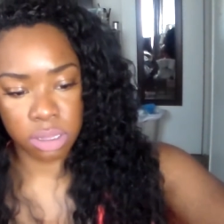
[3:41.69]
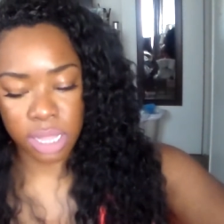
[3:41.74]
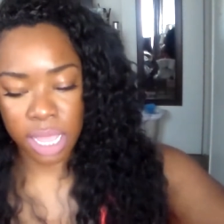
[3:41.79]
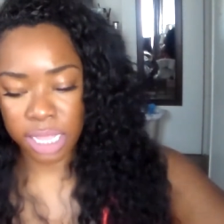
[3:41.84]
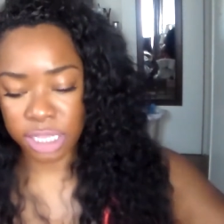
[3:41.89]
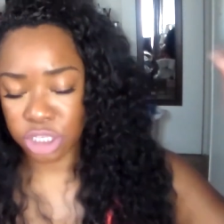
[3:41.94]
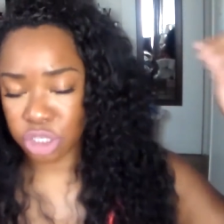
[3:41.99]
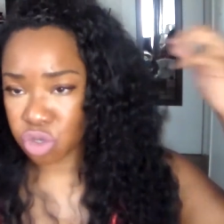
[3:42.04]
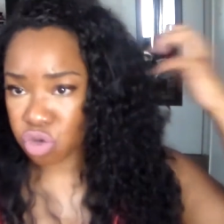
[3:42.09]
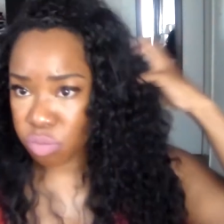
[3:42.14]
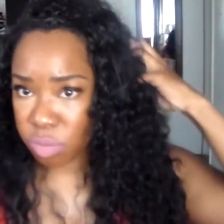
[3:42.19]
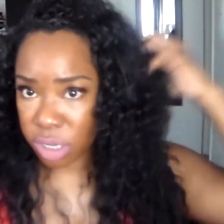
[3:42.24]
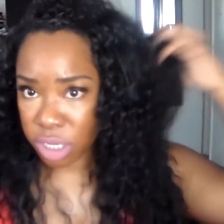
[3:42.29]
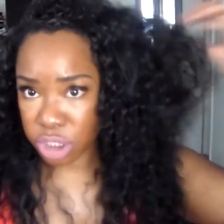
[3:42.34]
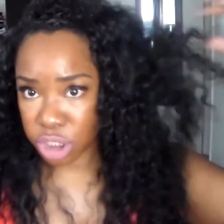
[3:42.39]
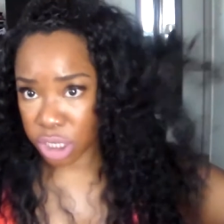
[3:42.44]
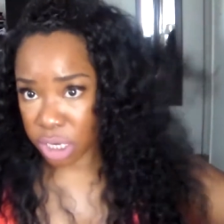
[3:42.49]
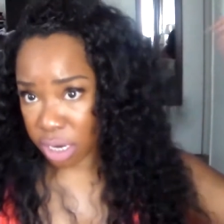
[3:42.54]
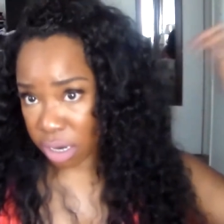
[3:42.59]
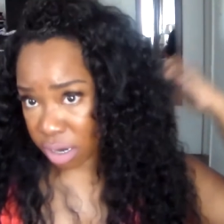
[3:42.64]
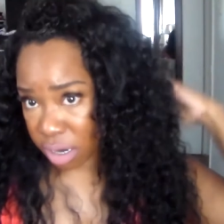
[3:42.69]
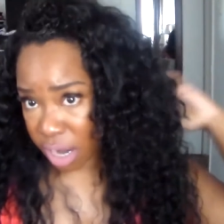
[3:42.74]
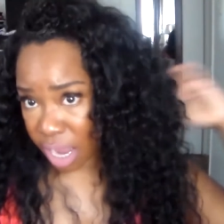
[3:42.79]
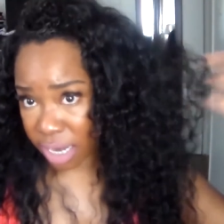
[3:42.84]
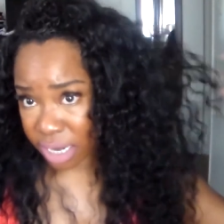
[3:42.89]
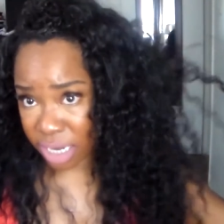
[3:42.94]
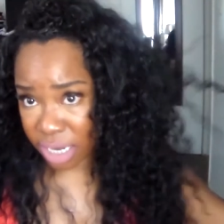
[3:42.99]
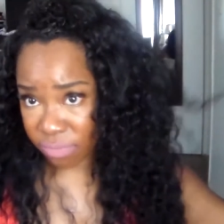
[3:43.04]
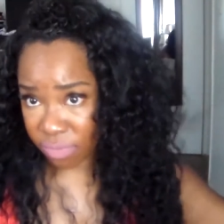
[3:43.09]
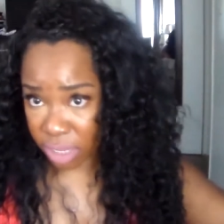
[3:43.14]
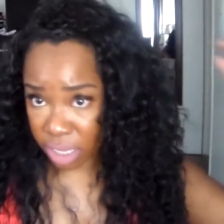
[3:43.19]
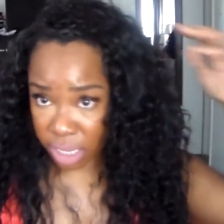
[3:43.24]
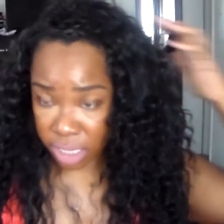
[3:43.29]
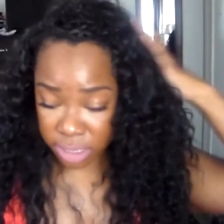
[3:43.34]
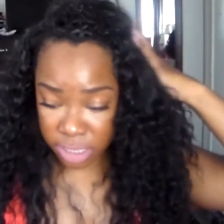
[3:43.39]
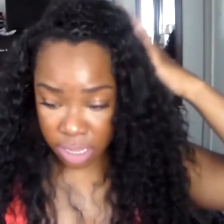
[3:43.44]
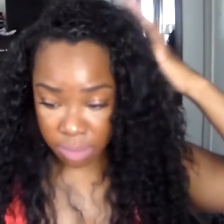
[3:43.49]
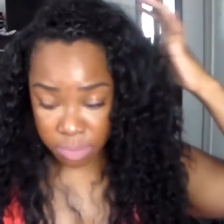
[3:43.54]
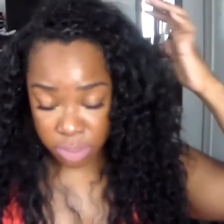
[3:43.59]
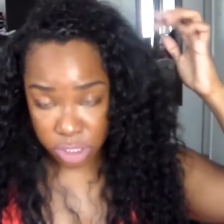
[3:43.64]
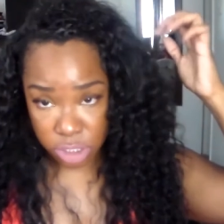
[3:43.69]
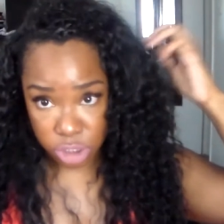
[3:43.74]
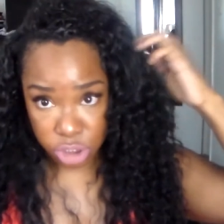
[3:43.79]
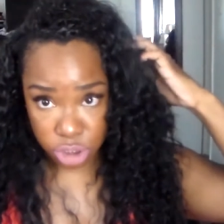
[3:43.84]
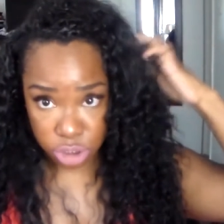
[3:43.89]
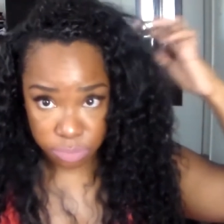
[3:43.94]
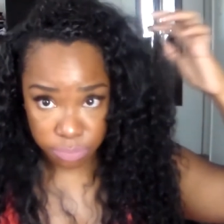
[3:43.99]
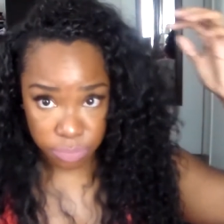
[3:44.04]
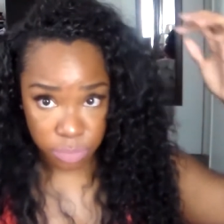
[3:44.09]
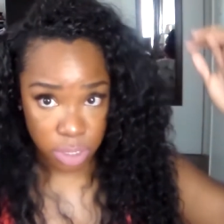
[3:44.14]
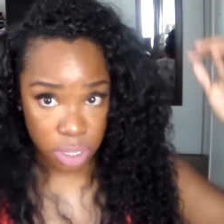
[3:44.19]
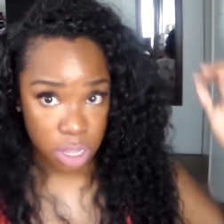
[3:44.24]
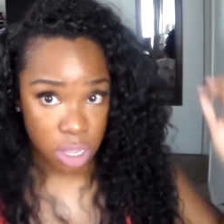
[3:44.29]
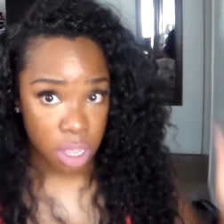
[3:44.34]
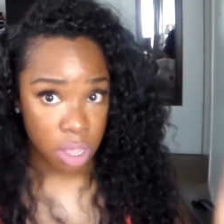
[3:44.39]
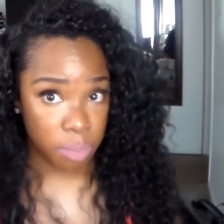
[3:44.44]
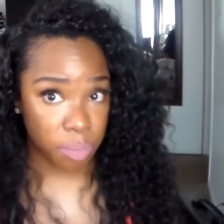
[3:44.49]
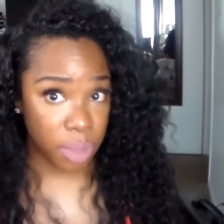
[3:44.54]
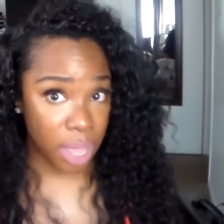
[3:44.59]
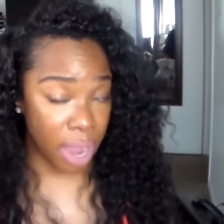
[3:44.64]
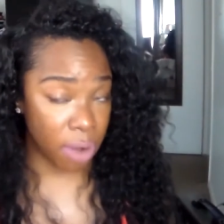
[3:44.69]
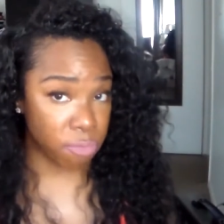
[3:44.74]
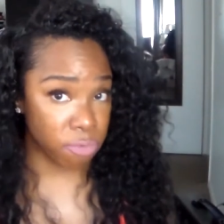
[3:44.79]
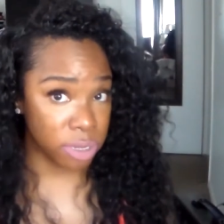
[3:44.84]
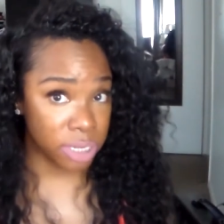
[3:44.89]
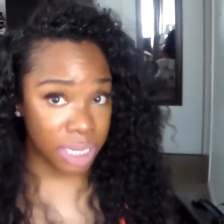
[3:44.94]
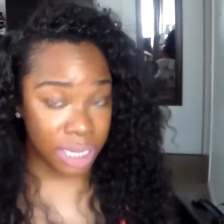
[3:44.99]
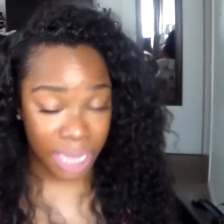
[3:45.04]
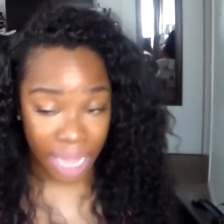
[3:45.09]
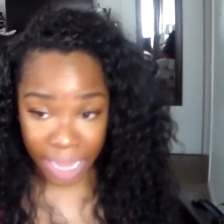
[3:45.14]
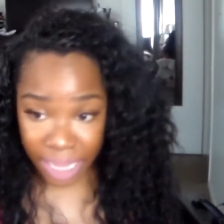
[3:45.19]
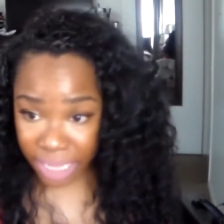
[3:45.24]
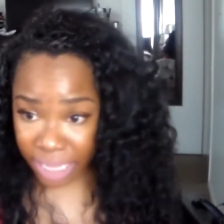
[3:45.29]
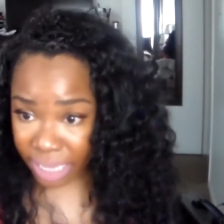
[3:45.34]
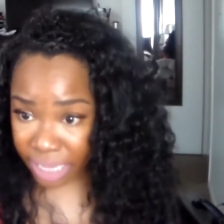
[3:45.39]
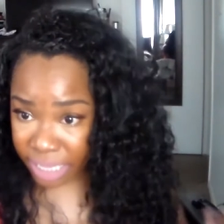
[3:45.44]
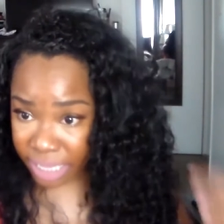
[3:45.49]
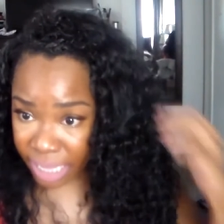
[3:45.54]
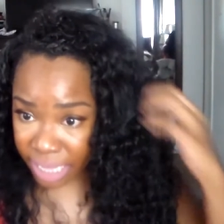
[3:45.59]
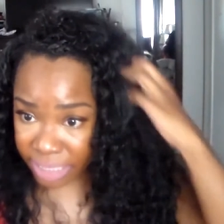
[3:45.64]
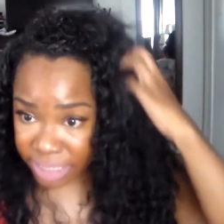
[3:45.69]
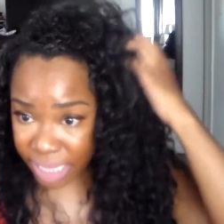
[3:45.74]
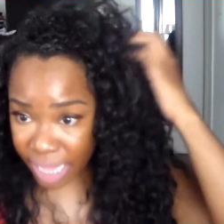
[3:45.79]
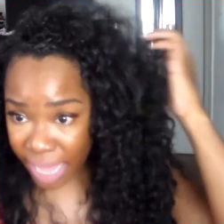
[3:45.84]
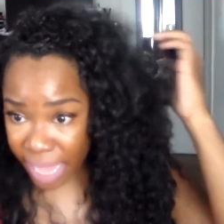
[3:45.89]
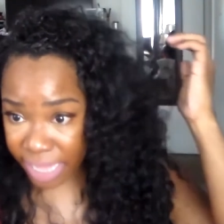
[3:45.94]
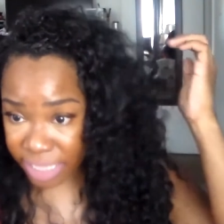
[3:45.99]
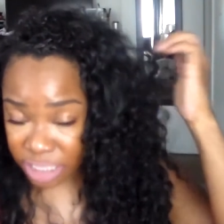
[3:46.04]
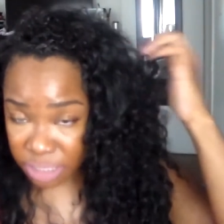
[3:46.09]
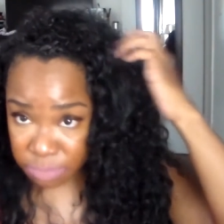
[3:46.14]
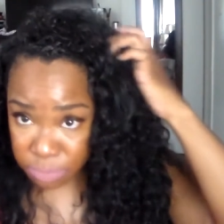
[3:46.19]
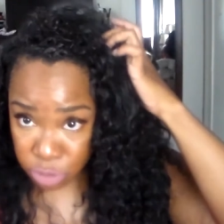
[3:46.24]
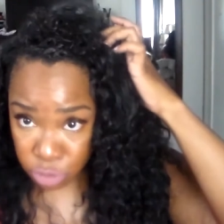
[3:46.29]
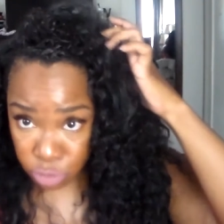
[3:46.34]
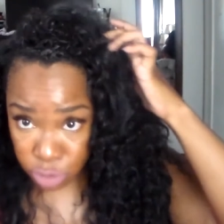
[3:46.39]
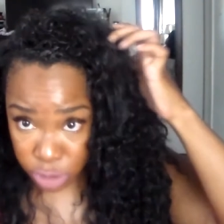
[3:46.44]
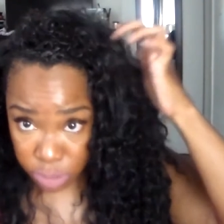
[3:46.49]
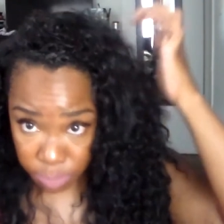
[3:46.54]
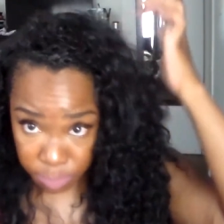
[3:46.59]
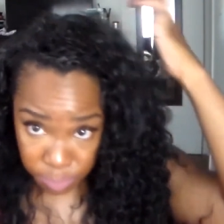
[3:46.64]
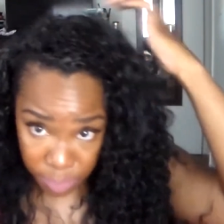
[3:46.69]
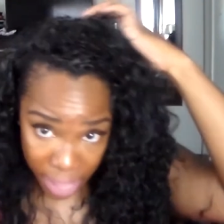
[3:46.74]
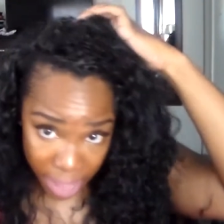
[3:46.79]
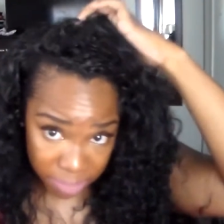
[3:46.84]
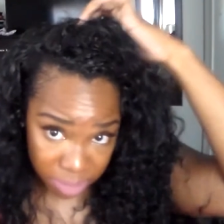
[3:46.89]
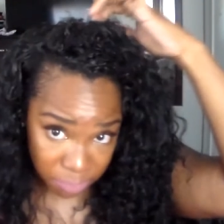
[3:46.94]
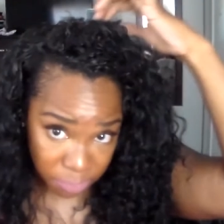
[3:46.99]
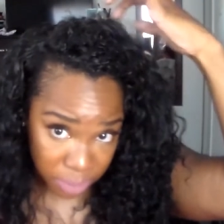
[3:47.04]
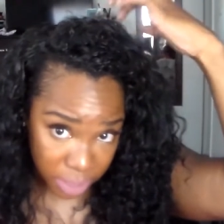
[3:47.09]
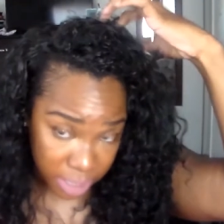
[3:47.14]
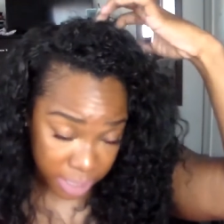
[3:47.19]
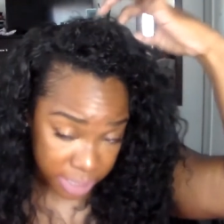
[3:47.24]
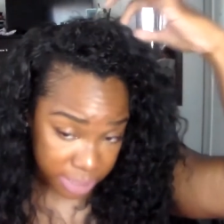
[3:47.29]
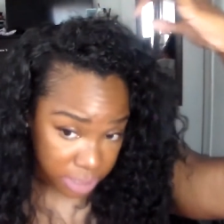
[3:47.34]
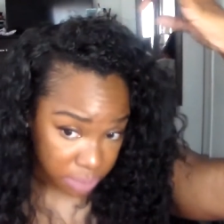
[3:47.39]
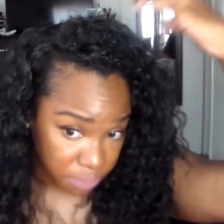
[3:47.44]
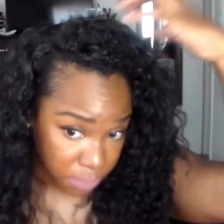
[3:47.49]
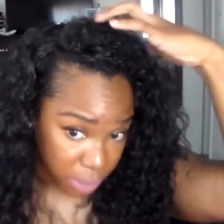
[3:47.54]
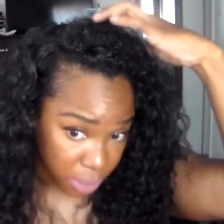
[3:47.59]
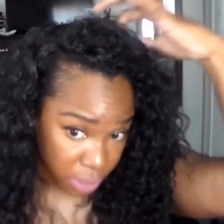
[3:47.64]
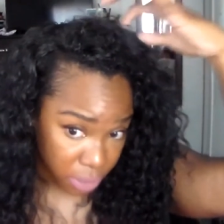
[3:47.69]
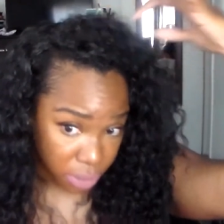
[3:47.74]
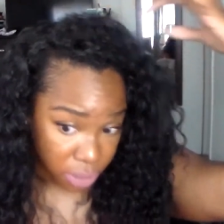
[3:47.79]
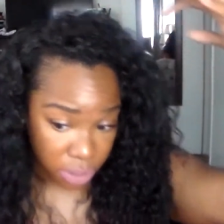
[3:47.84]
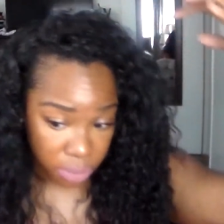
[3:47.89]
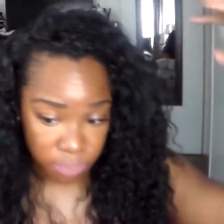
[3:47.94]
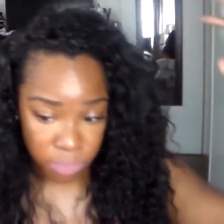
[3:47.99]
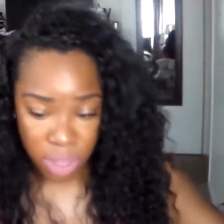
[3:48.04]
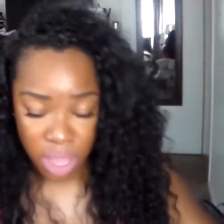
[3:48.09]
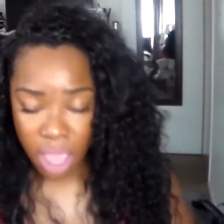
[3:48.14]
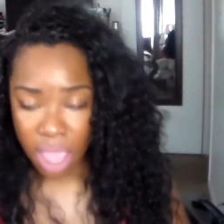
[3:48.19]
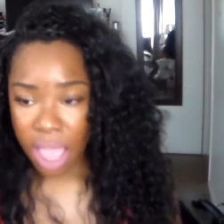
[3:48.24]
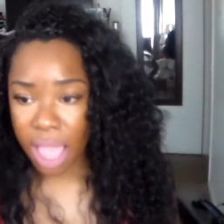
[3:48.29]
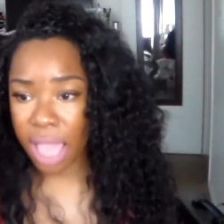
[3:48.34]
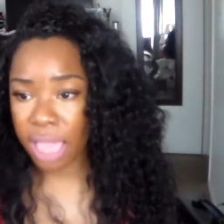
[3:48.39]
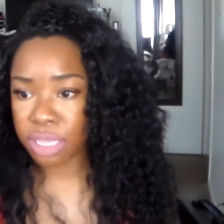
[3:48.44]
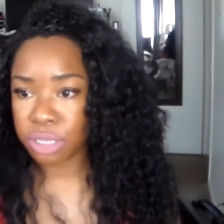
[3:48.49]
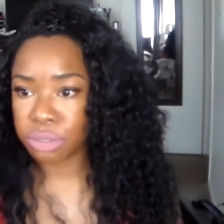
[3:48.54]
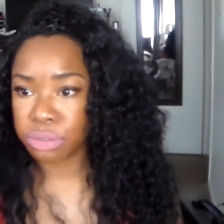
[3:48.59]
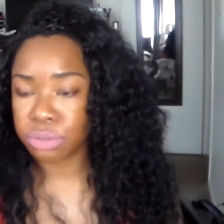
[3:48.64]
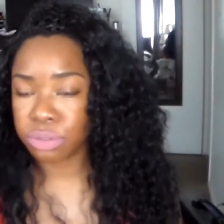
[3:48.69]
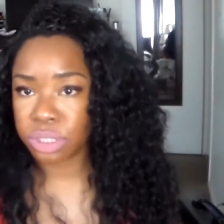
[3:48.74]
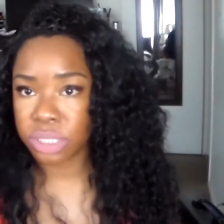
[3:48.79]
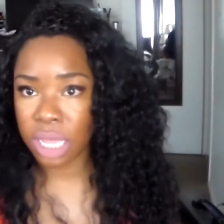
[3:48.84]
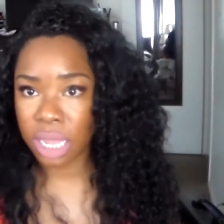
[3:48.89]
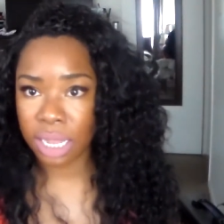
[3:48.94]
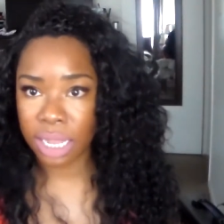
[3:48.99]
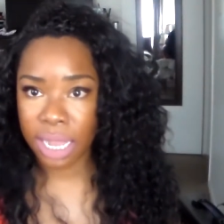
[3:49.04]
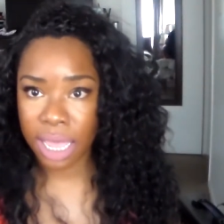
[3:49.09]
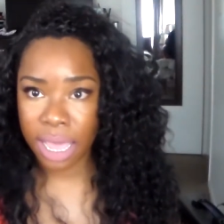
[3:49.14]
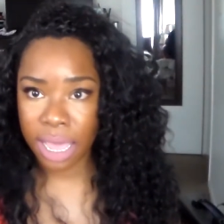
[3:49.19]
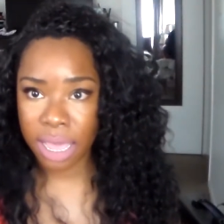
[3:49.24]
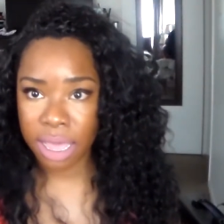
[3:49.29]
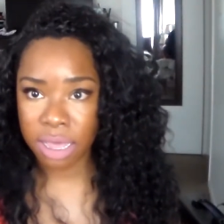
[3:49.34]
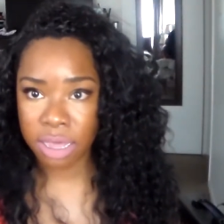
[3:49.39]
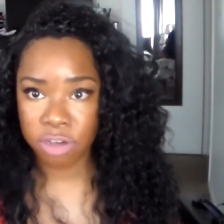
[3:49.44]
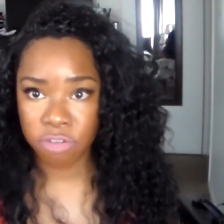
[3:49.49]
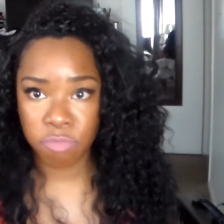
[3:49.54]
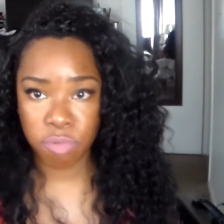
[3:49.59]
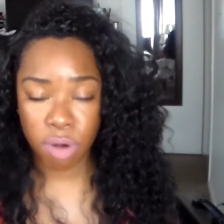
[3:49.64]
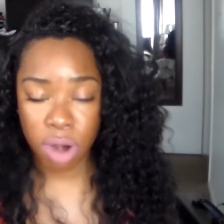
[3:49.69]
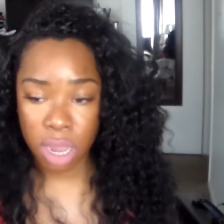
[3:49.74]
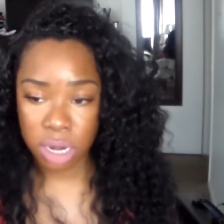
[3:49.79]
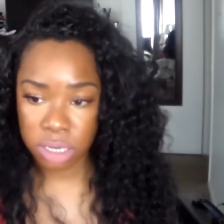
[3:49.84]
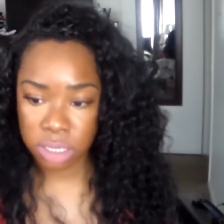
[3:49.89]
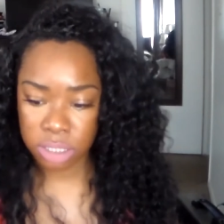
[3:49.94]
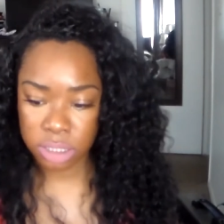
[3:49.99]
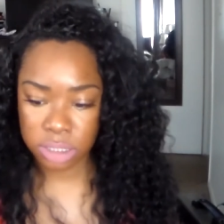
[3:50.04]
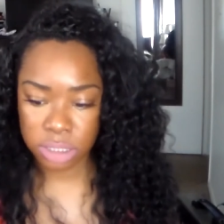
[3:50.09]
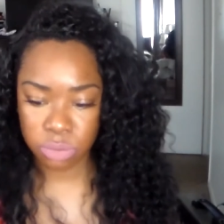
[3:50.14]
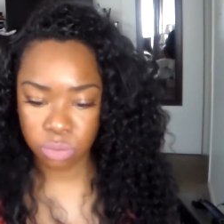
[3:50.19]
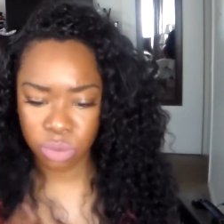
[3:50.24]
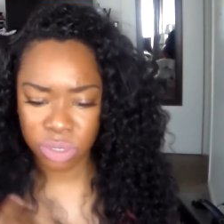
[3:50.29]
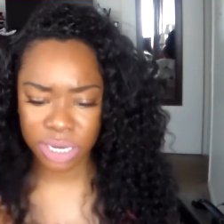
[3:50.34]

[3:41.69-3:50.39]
Not too much hair. I didn't even cut that much. But I really like it. Yes, I had to do some bobby pins up here. I used a lot of products.